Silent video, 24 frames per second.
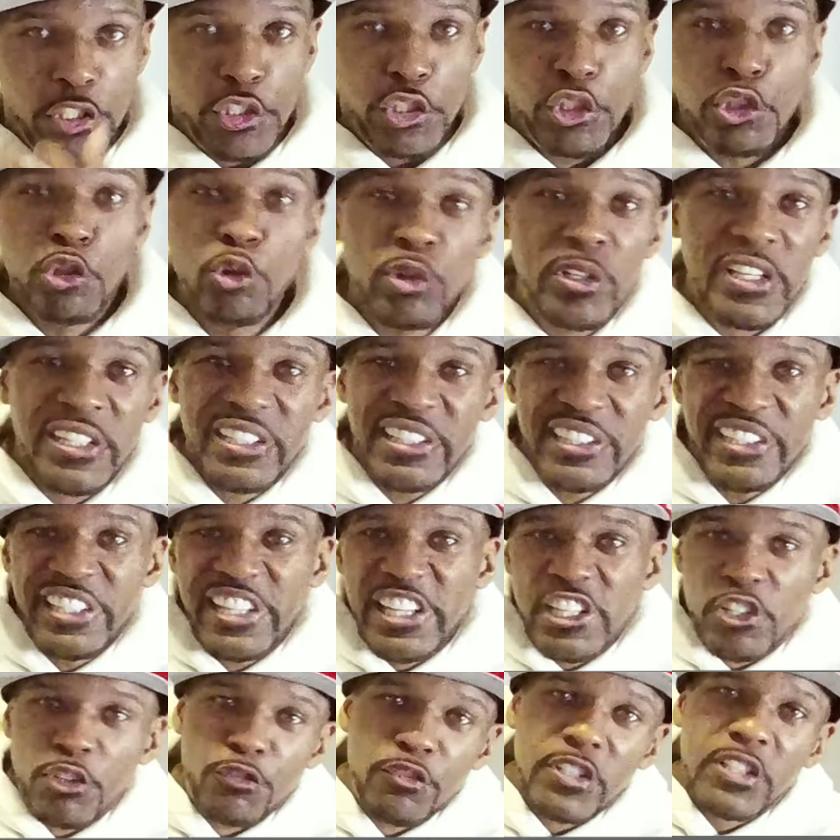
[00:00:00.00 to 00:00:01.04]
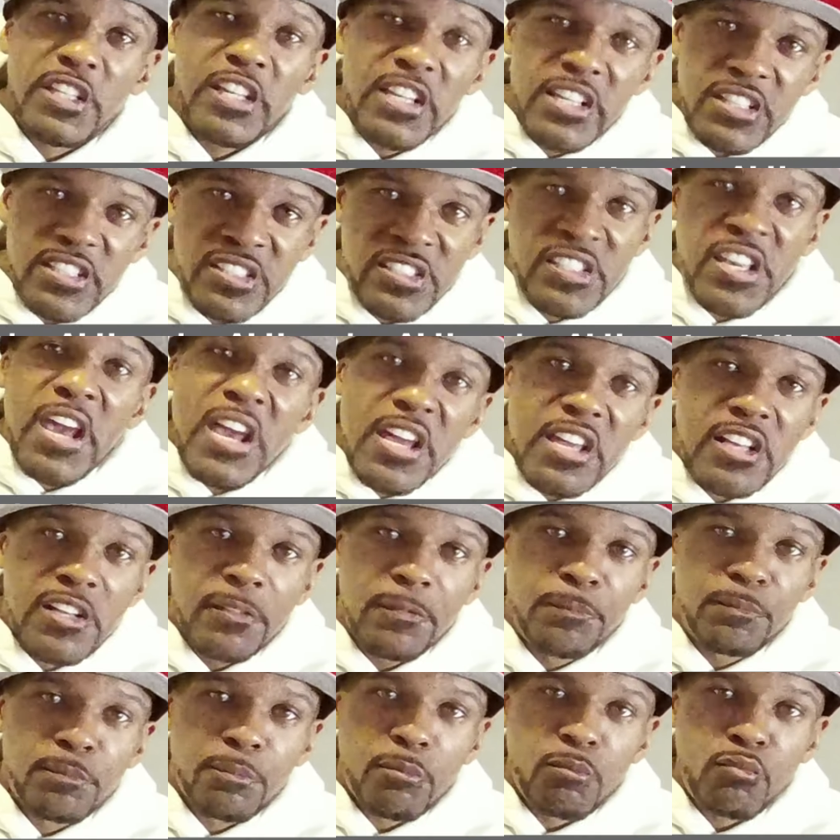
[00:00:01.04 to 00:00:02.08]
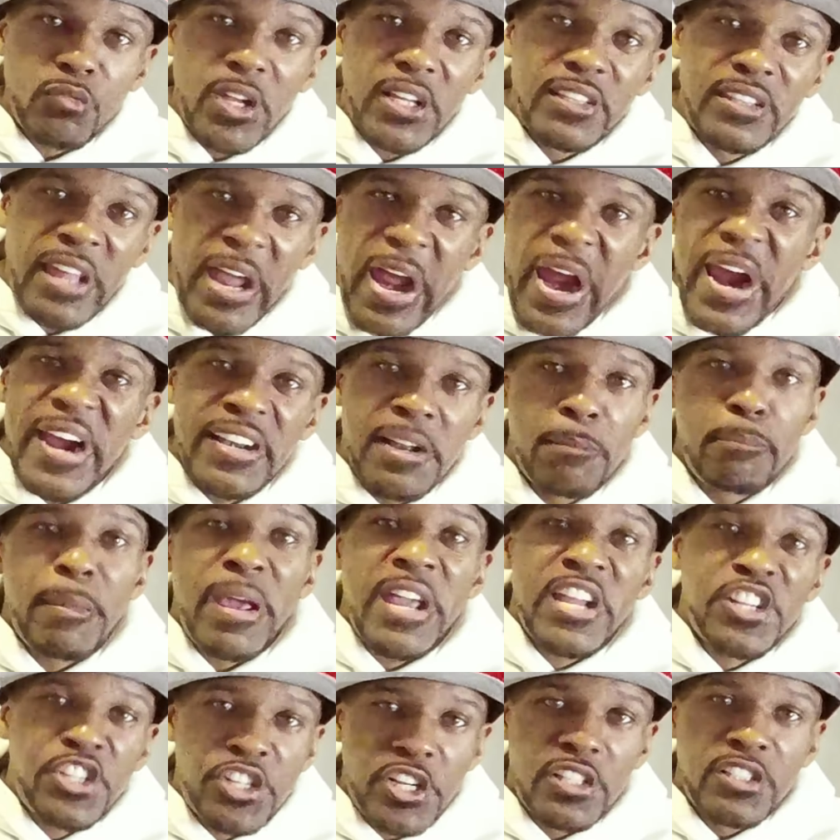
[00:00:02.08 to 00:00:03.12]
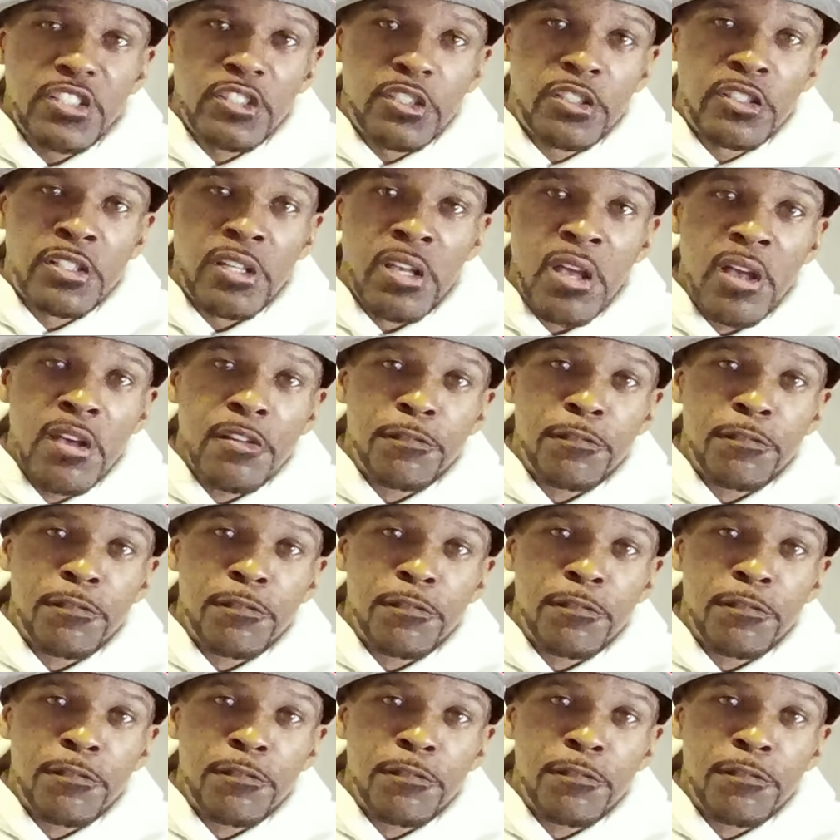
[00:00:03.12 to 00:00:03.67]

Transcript: you can literally take the animations